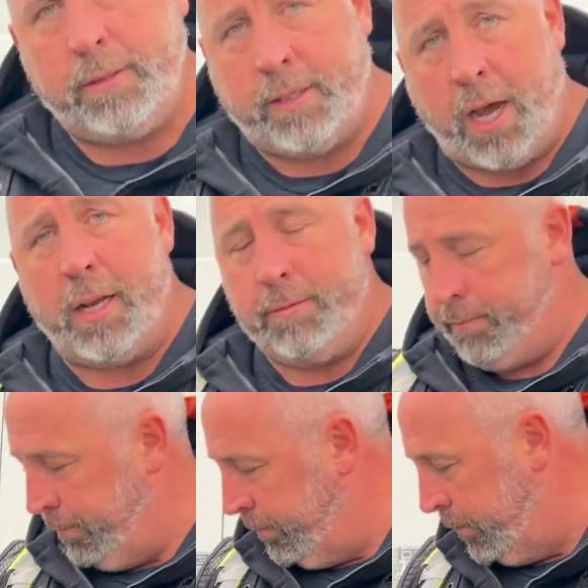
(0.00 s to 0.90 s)
cut,
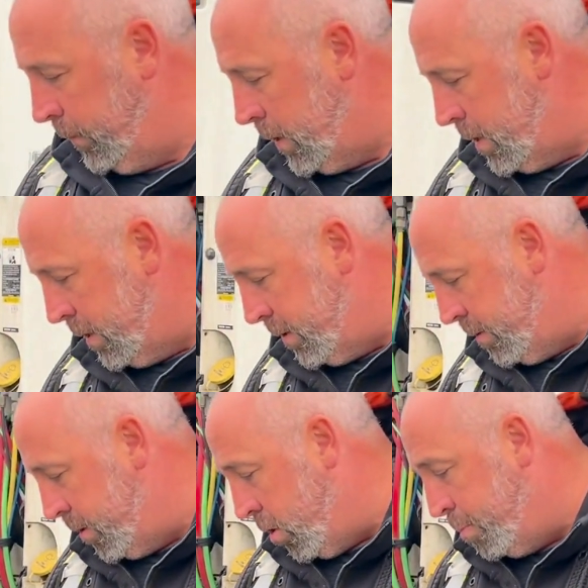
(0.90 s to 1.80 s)

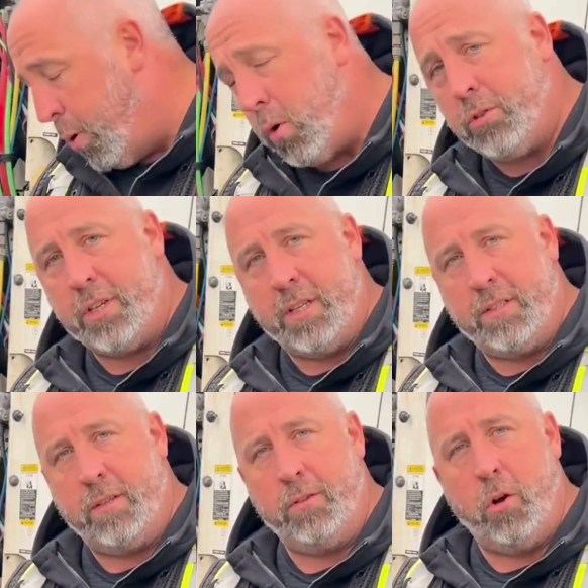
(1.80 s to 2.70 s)
no
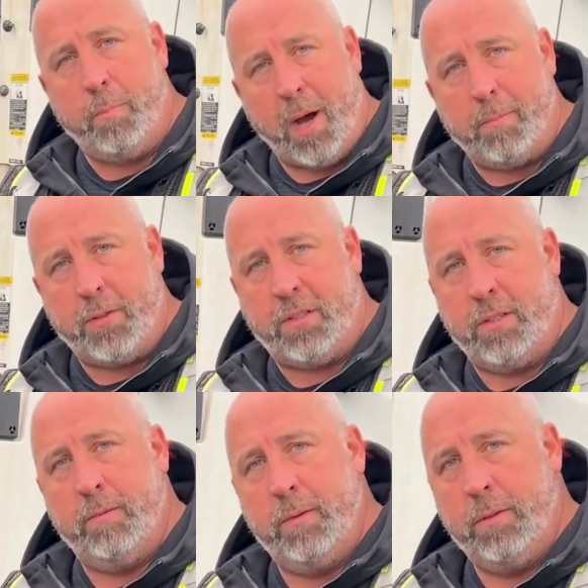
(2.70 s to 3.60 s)
bulges, no bumps,
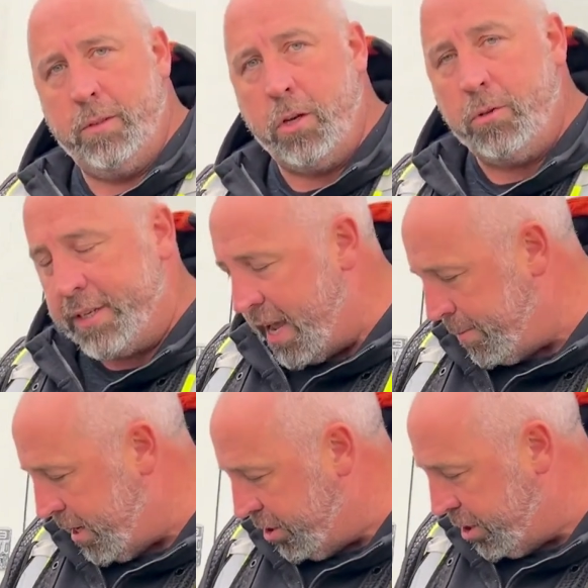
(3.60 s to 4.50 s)
no
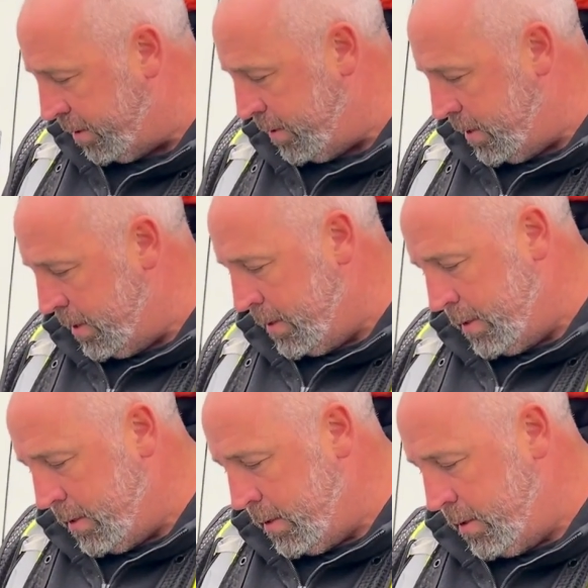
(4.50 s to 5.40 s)
damage,
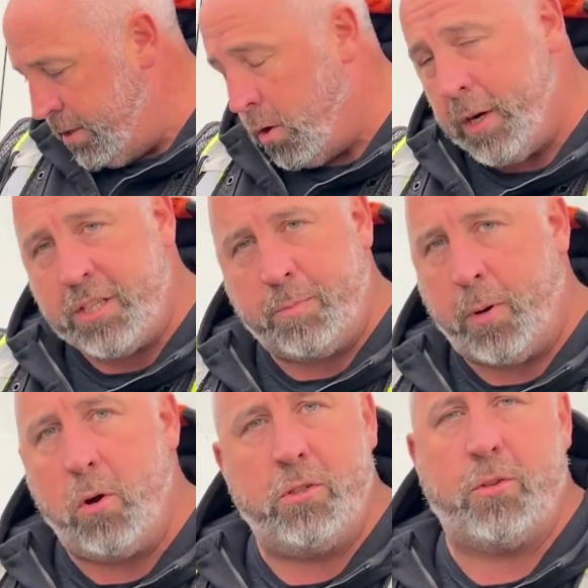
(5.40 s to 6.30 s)
no
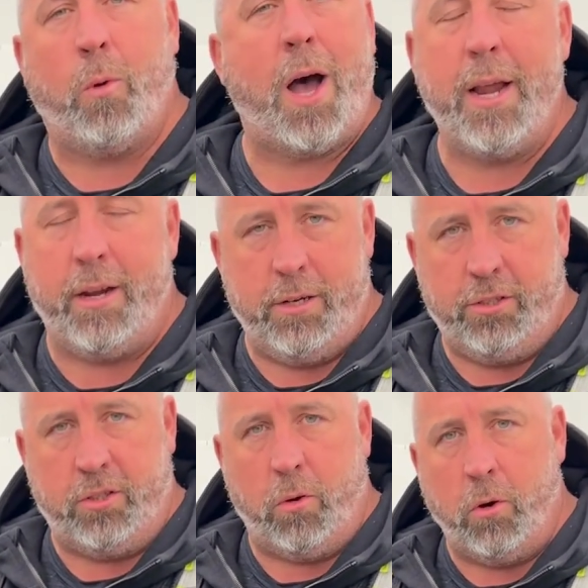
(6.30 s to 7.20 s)
exposed
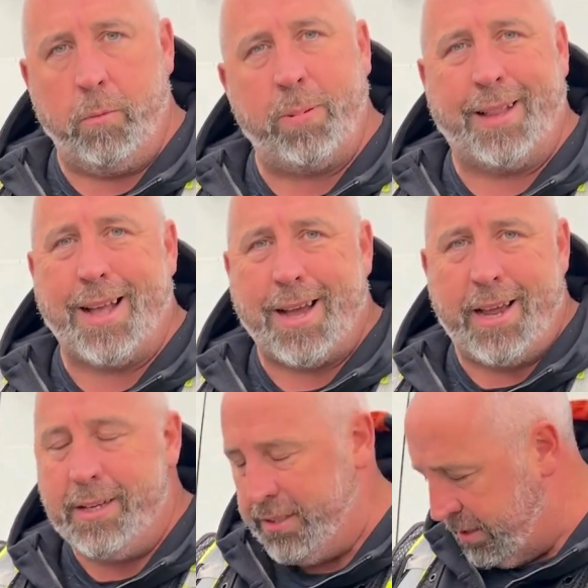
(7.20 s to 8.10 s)
wires or
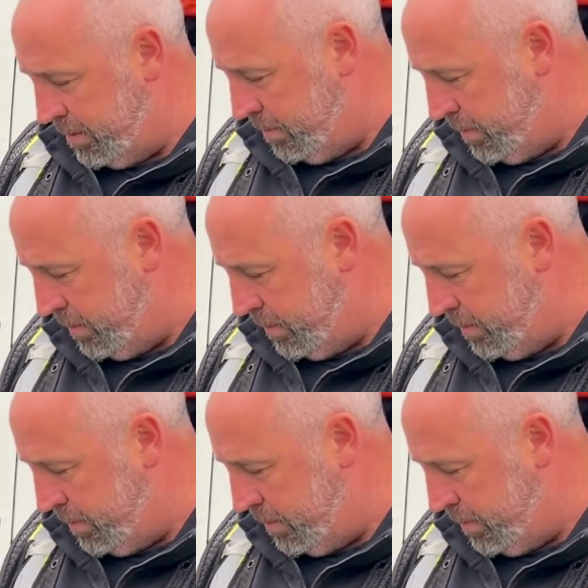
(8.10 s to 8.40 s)
plies.